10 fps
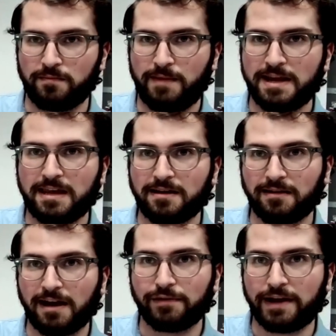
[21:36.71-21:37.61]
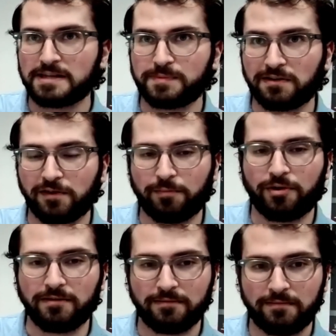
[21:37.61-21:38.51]
making every aspect of your
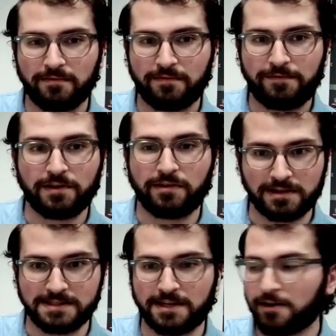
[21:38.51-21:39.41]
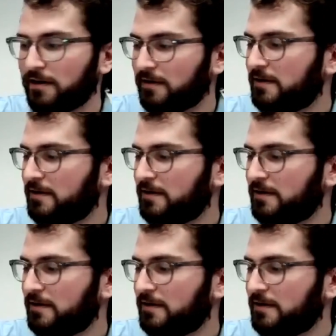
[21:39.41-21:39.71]
print feeling considered.